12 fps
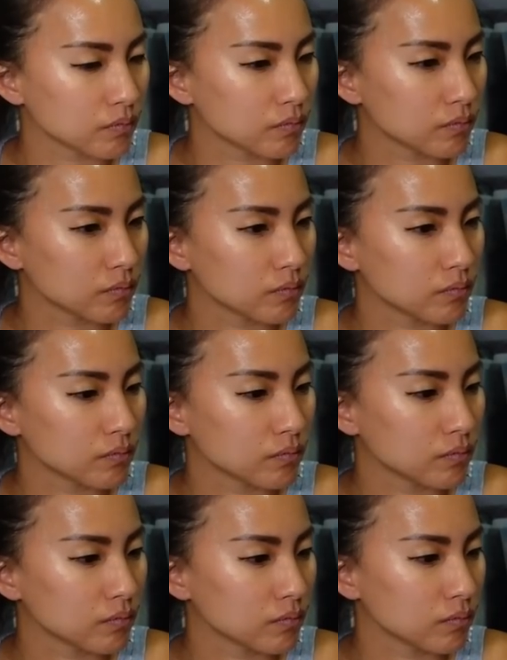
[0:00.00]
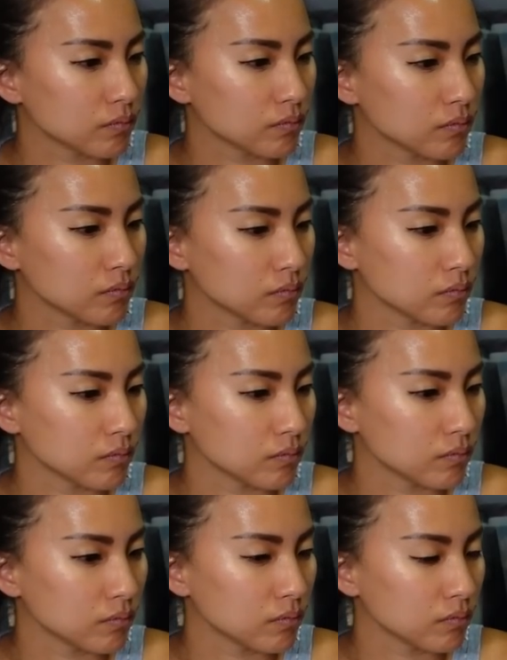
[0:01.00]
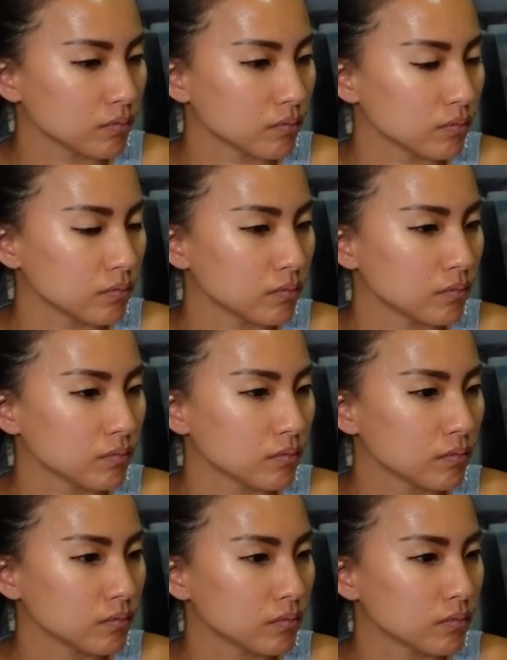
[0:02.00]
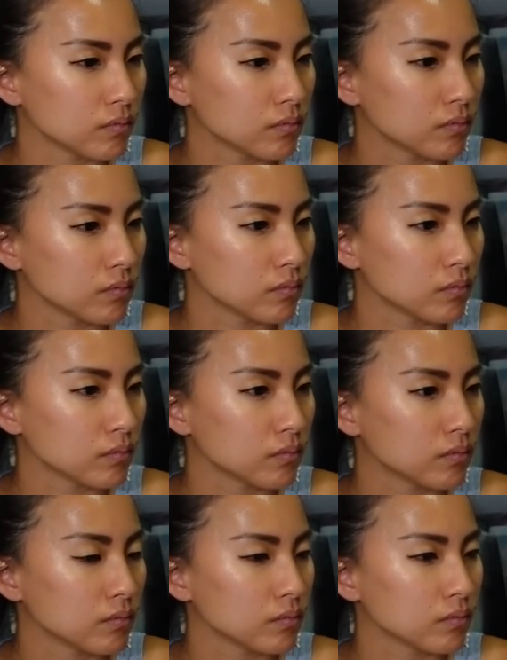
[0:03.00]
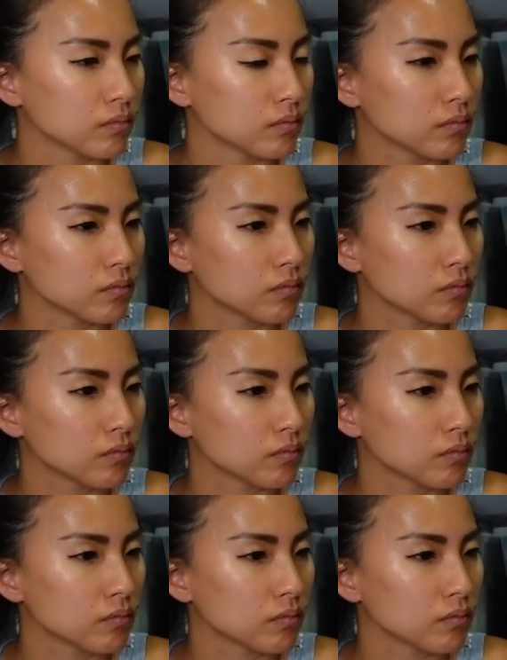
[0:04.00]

This person isn't speaking.